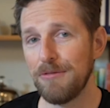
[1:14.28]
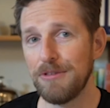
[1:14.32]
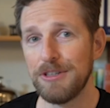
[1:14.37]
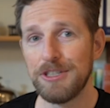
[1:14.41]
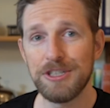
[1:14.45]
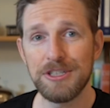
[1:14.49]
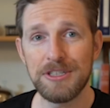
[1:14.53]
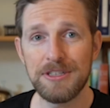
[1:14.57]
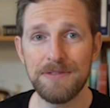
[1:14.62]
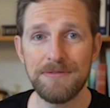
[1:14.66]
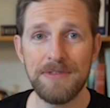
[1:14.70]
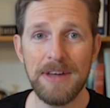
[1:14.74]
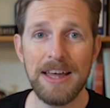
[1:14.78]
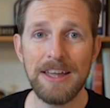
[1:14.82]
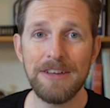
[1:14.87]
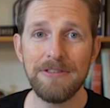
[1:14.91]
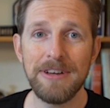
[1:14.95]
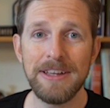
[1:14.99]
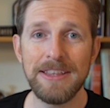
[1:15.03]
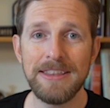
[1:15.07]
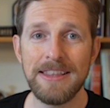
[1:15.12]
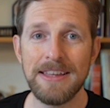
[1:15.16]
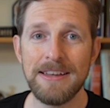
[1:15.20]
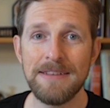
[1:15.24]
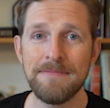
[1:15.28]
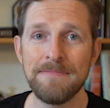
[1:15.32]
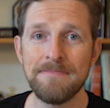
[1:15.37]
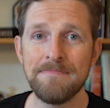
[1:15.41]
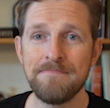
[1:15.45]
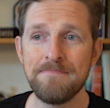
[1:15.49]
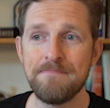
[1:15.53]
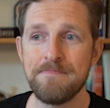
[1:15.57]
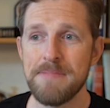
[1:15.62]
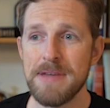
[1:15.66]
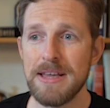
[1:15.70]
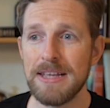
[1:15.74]
just evaluate
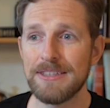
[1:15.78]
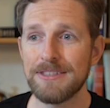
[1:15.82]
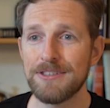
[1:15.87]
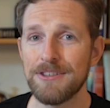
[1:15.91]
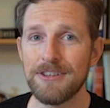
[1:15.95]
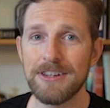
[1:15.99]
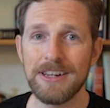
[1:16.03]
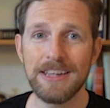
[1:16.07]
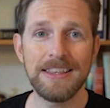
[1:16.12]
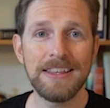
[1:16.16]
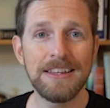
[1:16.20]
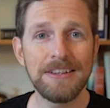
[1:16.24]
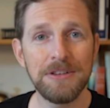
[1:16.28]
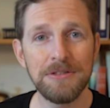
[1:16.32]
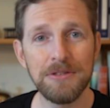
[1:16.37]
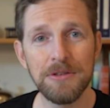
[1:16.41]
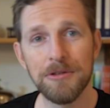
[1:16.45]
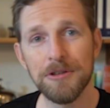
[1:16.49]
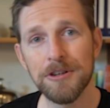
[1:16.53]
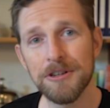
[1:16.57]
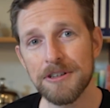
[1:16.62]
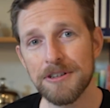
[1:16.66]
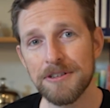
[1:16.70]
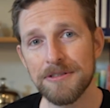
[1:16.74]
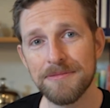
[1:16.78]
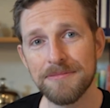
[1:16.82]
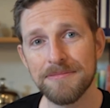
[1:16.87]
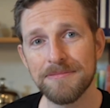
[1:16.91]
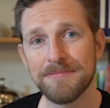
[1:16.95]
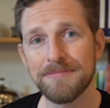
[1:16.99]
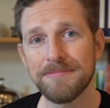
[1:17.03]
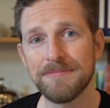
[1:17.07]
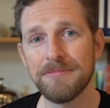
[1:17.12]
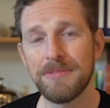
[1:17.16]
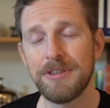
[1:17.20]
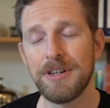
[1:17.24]
them based on can they do the work.
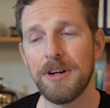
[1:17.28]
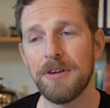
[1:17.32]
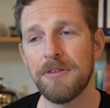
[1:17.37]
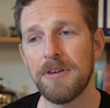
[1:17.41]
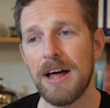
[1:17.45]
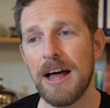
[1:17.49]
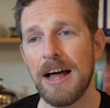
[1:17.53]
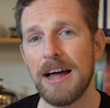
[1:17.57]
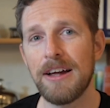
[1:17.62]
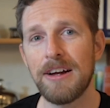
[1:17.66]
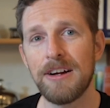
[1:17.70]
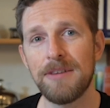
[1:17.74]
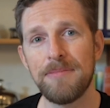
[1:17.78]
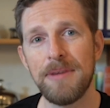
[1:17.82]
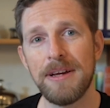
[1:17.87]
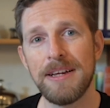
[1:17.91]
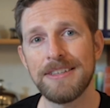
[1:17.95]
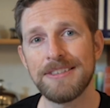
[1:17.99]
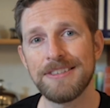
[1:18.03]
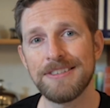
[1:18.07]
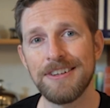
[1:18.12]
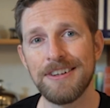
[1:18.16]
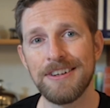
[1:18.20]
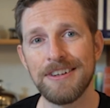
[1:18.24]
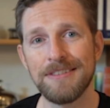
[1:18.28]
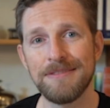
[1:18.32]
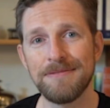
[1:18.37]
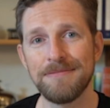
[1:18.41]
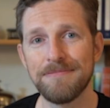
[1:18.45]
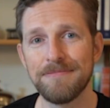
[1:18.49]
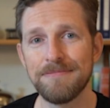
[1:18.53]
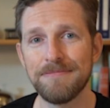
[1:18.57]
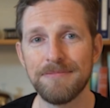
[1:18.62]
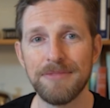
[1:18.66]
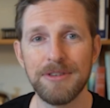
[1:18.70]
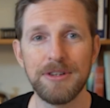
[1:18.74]
We don't hire based
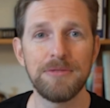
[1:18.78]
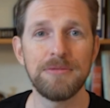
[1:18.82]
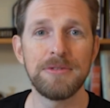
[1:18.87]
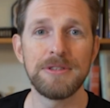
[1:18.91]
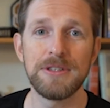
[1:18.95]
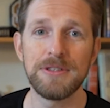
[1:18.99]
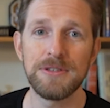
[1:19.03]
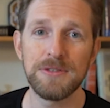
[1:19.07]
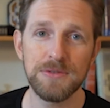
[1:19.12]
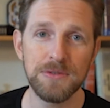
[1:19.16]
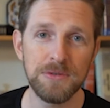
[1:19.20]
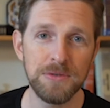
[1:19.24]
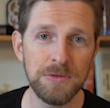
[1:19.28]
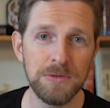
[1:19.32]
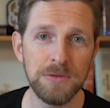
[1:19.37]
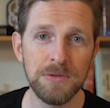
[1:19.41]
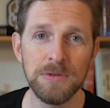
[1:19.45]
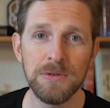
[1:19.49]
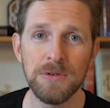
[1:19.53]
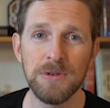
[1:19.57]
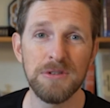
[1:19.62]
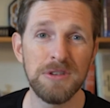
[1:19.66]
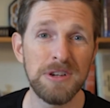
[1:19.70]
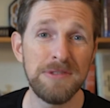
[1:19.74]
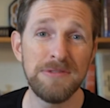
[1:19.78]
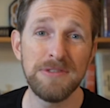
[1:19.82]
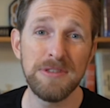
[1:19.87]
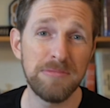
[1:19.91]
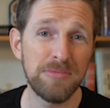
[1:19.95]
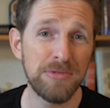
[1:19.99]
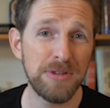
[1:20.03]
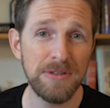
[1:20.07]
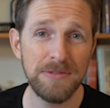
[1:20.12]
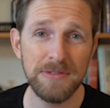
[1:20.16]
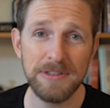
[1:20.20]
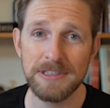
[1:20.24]
on where you went to school or even
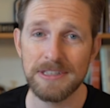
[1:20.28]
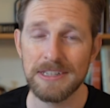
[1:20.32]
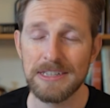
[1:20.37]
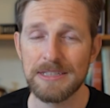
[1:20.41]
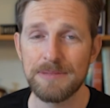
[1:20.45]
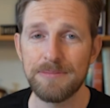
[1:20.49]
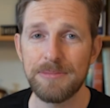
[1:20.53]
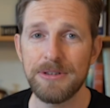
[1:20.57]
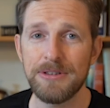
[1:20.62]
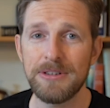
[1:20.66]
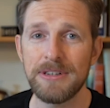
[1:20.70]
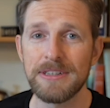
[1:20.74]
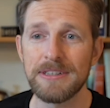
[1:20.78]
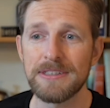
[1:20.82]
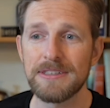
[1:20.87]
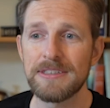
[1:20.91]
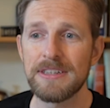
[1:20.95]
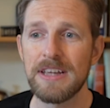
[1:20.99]
previous experience.